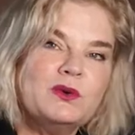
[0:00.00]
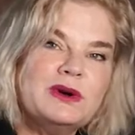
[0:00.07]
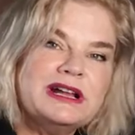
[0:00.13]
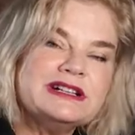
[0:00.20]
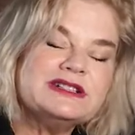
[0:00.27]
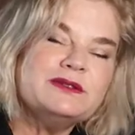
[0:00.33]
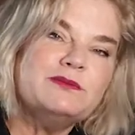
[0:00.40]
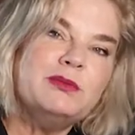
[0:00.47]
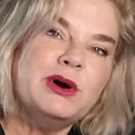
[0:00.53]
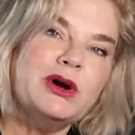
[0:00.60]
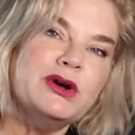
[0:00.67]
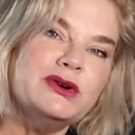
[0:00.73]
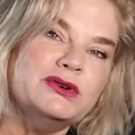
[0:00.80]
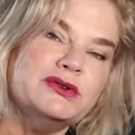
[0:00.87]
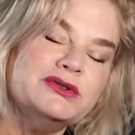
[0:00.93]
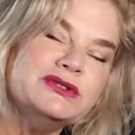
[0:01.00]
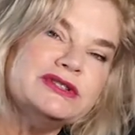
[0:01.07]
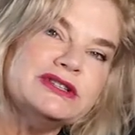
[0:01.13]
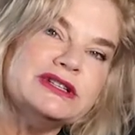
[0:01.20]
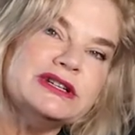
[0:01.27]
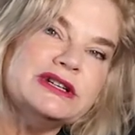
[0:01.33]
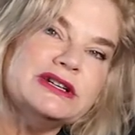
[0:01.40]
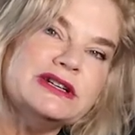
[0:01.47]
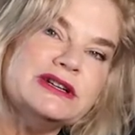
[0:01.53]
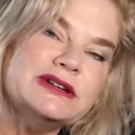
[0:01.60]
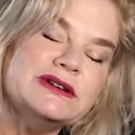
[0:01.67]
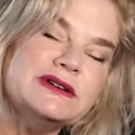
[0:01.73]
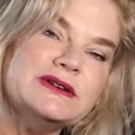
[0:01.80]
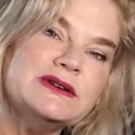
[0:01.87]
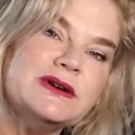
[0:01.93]
Well, I suppose
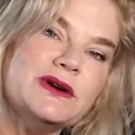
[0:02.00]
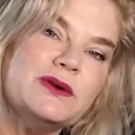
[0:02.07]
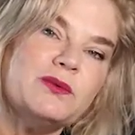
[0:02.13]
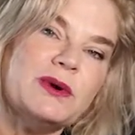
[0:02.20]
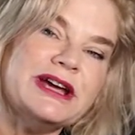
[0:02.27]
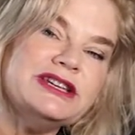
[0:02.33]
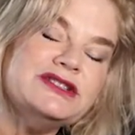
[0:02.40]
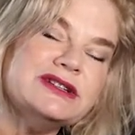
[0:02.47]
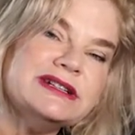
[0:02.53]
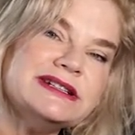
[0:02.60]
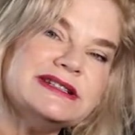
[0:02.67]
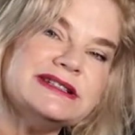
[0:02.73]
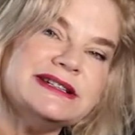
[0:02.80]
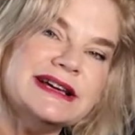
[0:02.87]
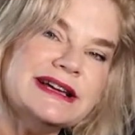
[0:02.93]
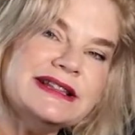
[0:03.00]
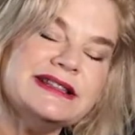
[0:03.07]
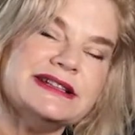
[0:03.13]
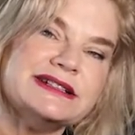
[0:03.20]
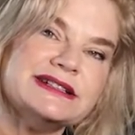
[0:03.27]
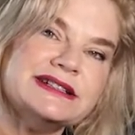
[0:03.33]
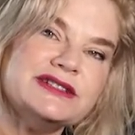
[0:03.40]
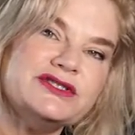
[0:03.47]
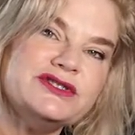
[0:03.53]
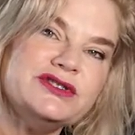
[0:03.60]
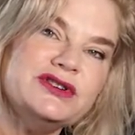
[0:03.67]
a way to understand this is